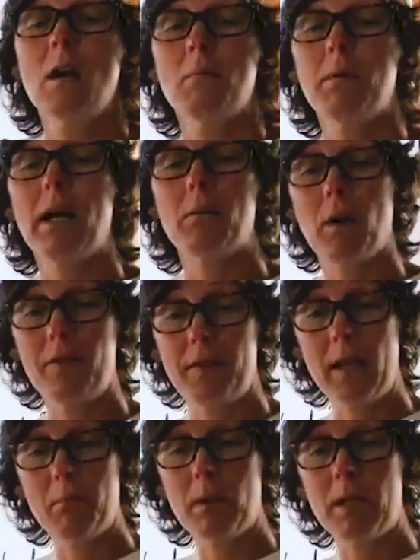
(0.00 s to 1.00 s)
But
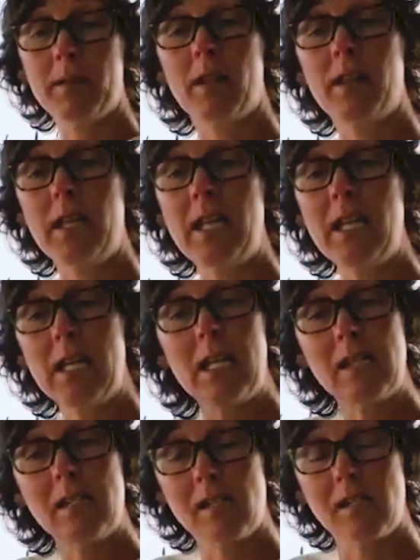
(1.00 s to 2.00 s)
the thing
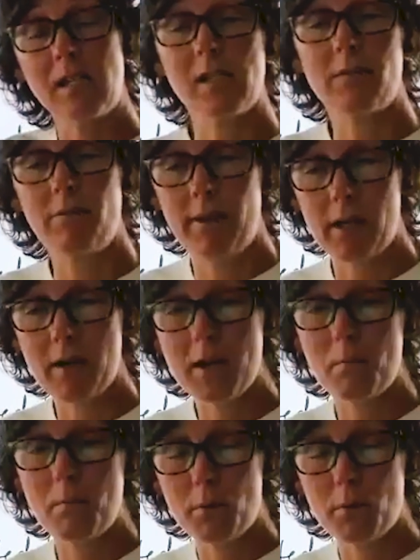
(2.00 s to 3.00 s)
is it's a
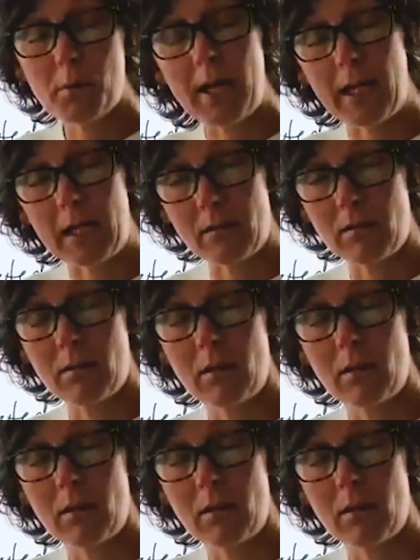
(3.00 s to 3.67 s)
variable rate.